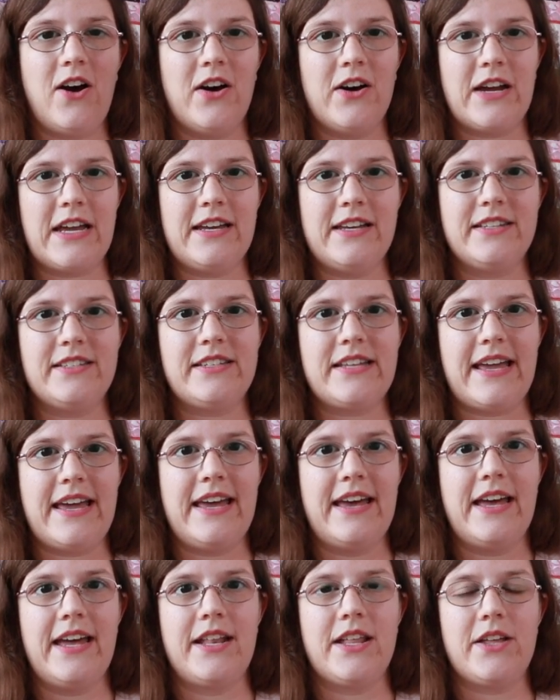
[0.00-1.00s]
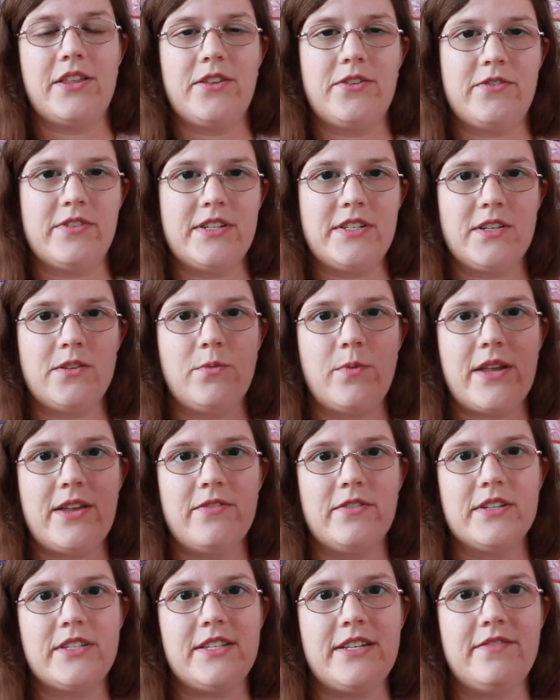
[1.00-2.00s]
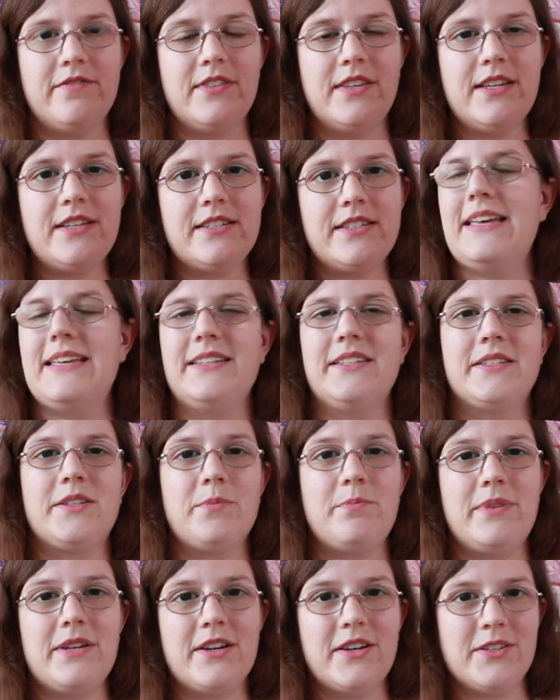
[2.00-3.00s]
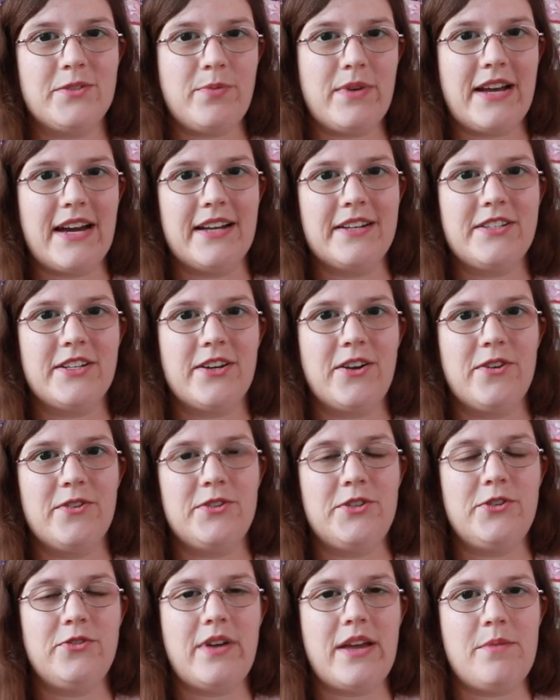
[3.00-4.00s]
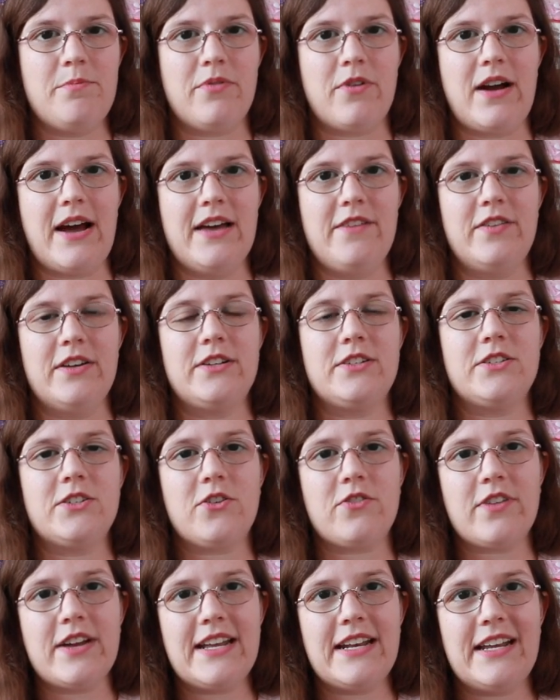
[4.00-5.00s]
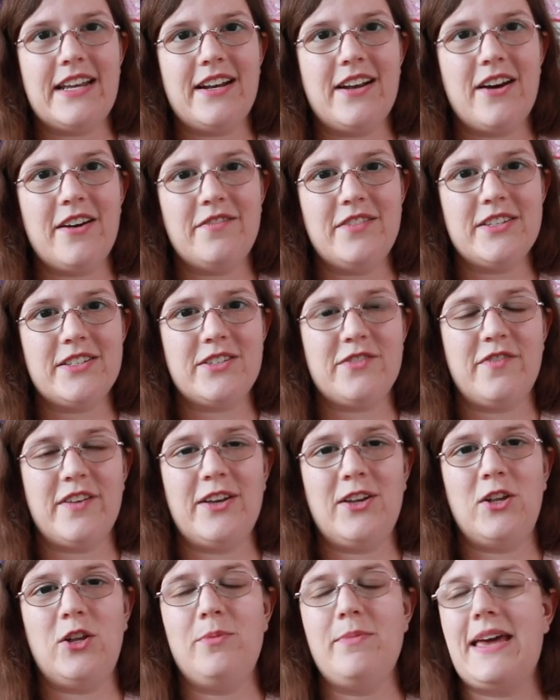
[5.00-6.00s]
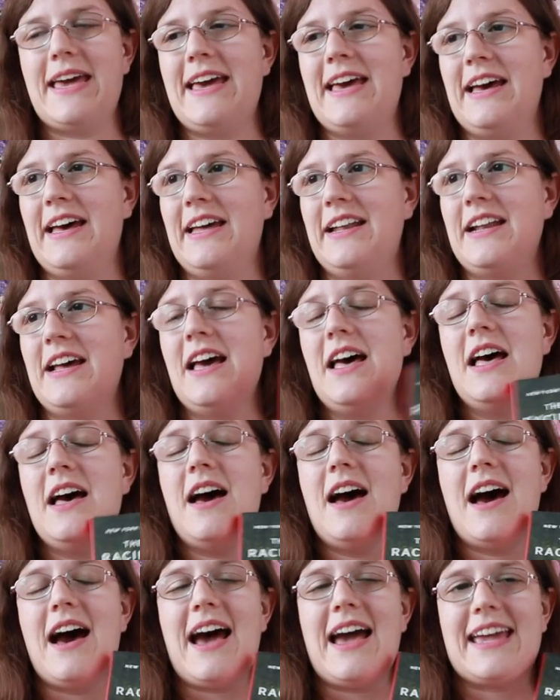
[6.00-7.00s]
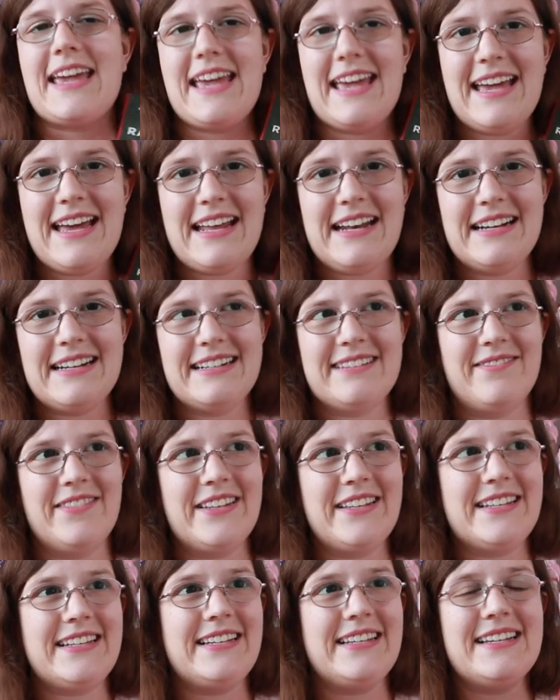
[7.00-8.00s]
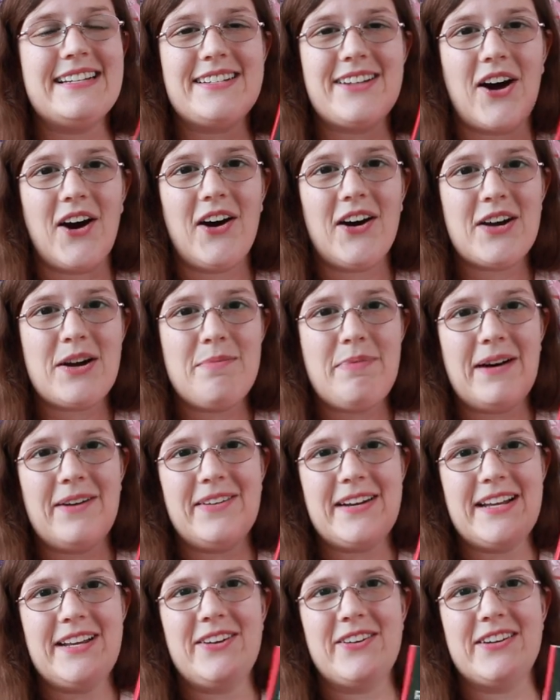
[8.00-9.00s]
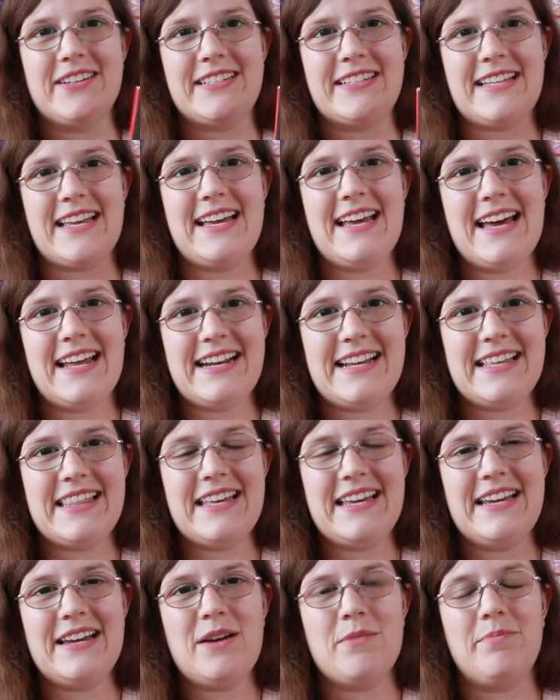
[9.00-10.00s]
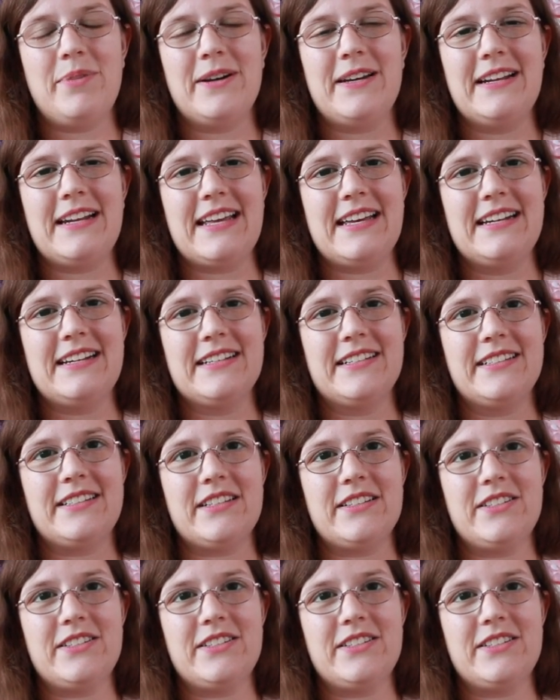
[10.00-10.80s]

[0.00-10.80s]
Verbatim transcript: August and the reason we received this is because we got to go to a private screening of this film and I can't really talk about it or say anything, but it is